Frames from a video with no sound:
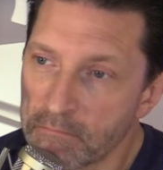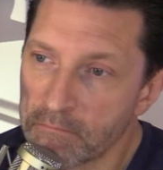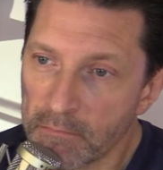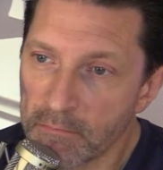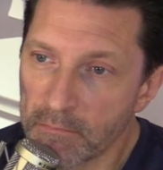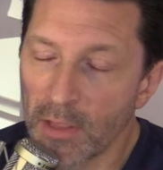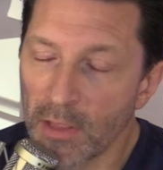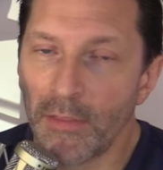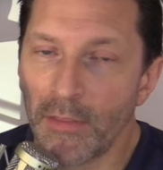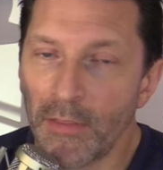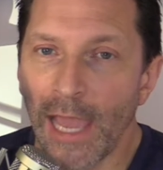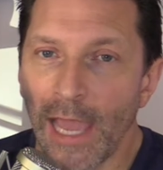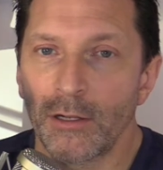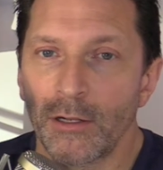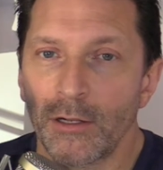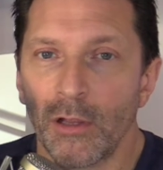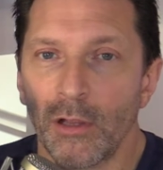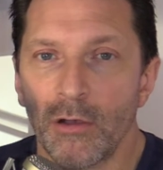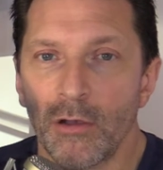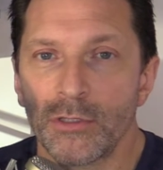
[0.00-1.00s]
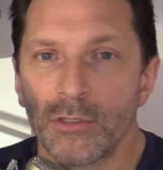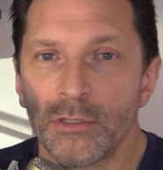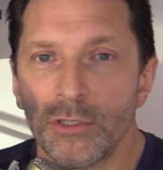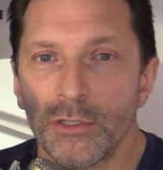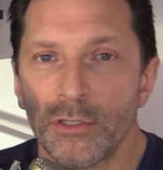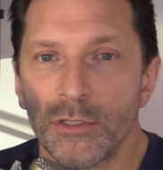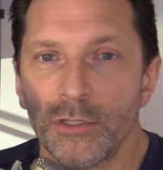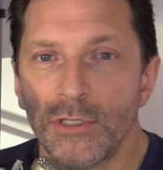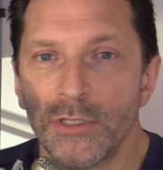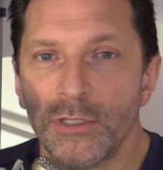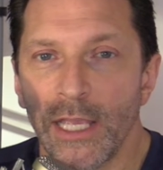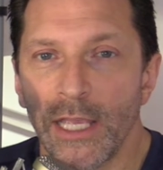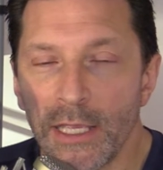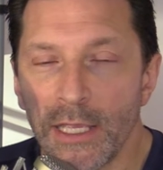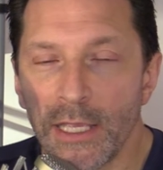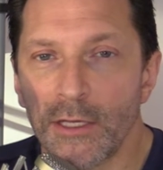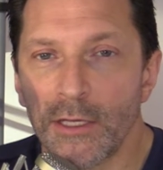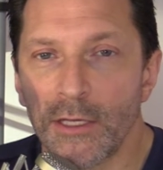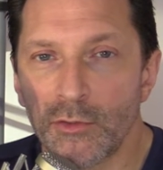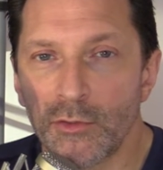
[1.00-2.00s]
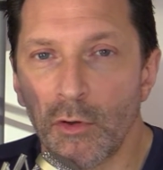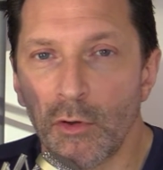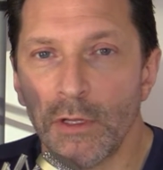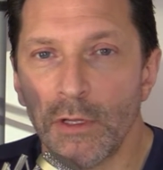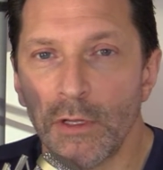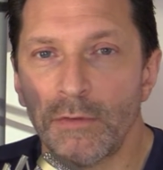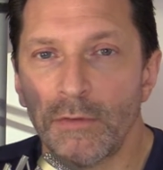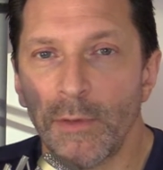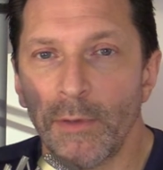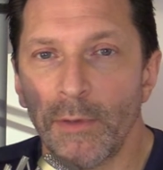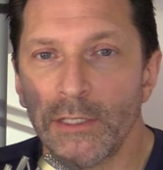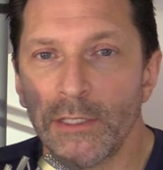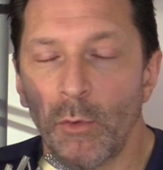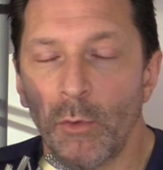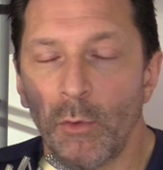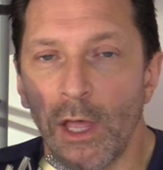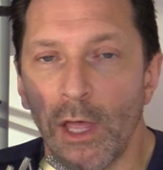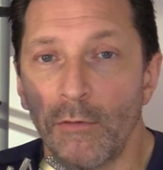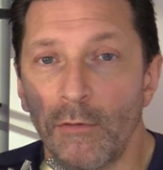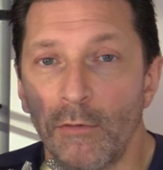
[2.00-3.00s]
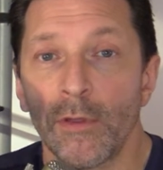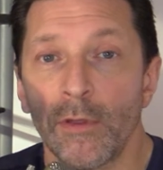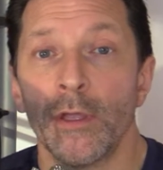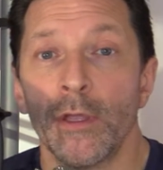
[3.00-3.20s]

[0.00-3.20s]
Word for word: that close to taking control of the Big twelve.